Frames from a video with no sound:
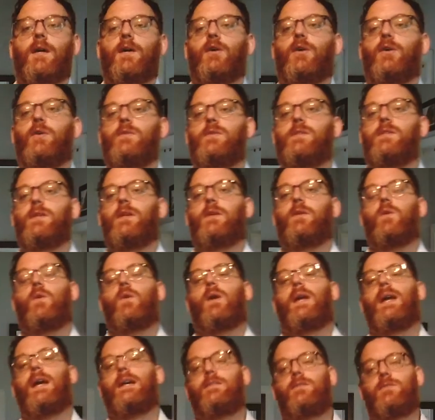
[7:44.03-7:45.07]
acoustic
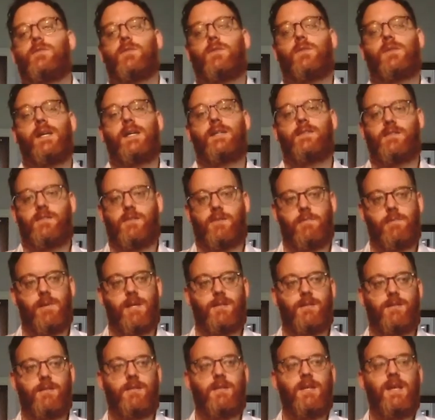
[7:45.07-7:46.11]
orchestral
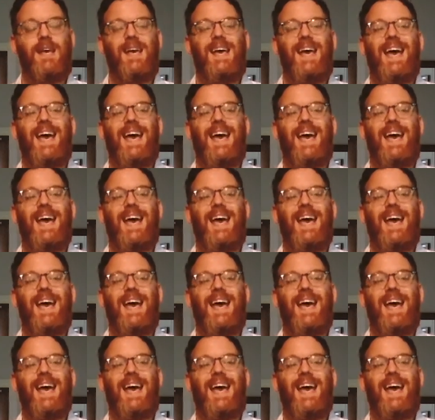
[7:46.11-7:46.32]
instruments